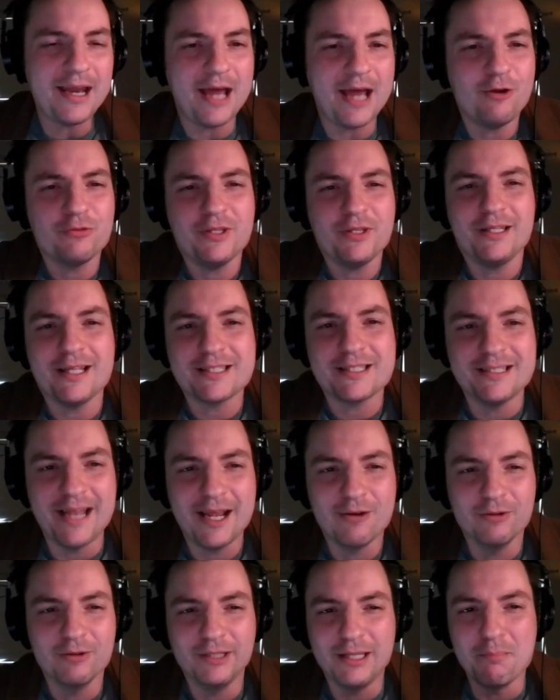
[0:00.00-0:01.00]
I, I don't think that's
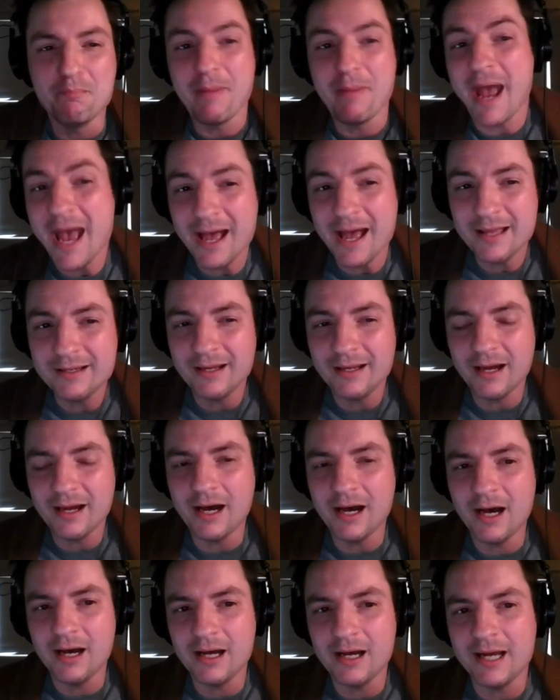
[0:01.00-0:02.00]
inherently bad.
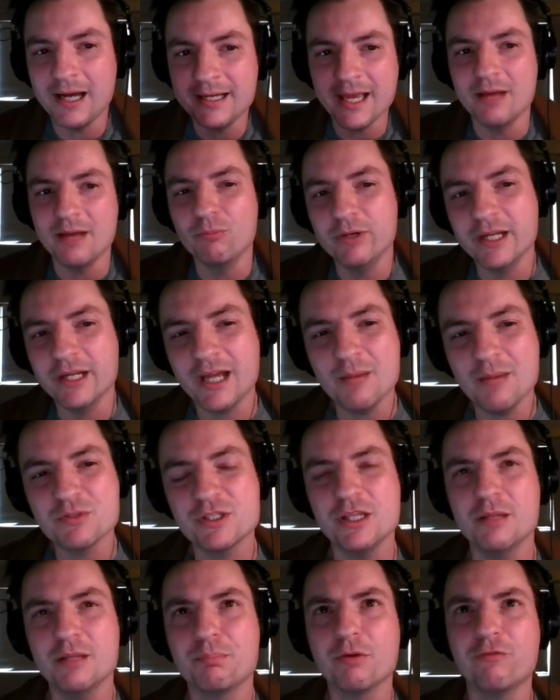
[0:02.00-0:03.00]
Uh, again, when it
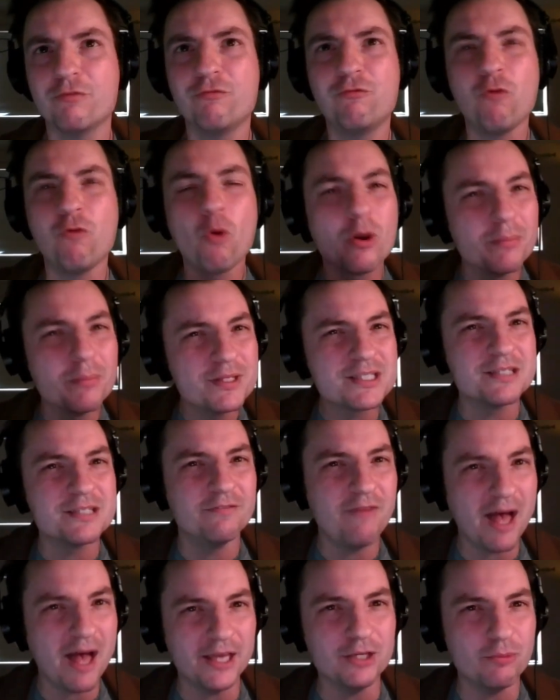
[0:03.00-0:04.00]
comes to the performance
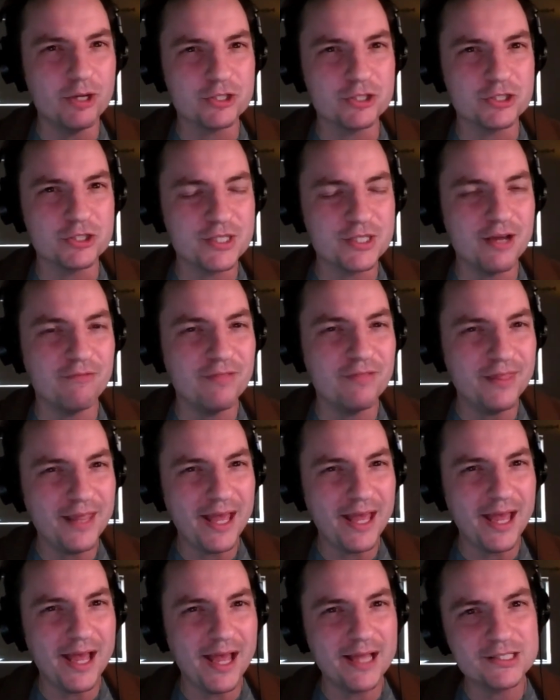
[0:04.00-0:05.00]
evaluation stuff,
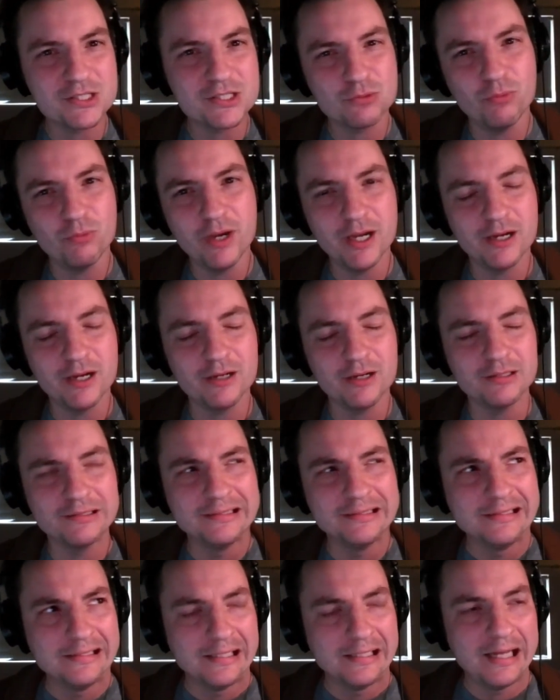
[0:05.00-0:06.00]
that's
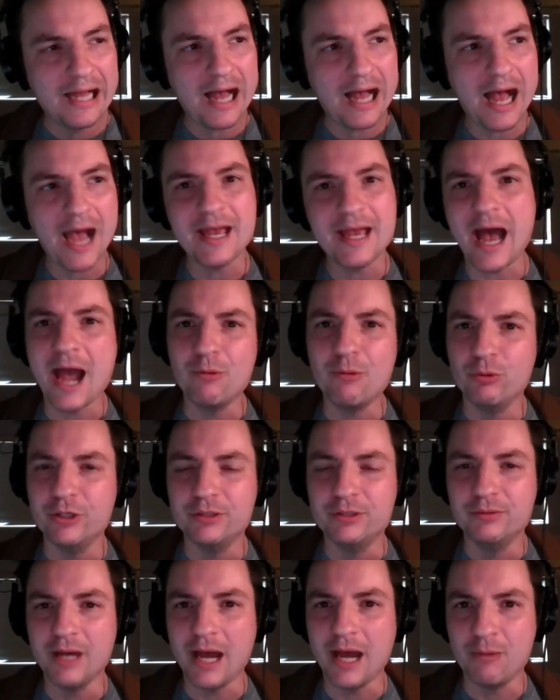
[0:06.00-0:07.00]
where I, I
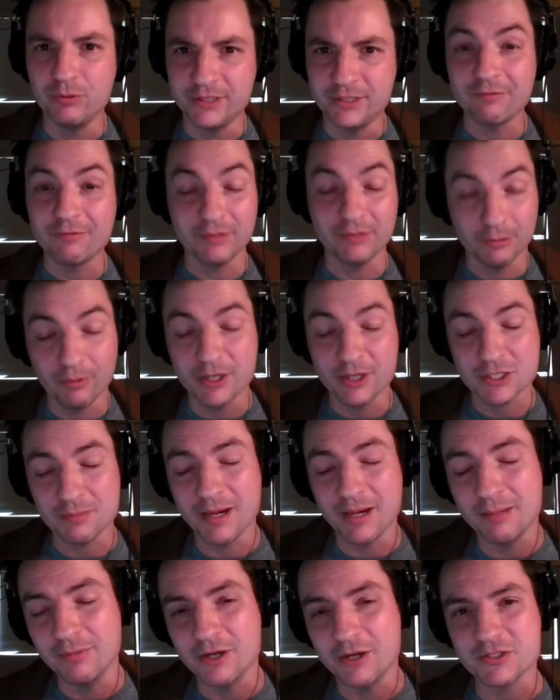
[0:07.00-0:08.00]
would I would definitely raise
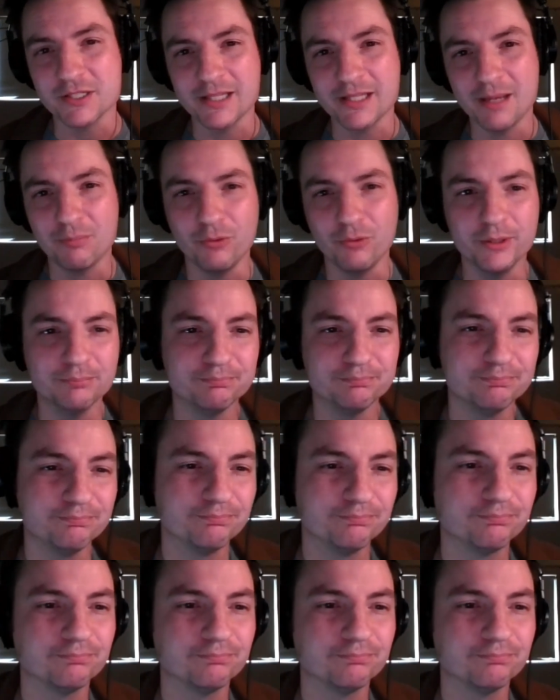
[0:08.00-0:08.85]
some eyebrows at that point.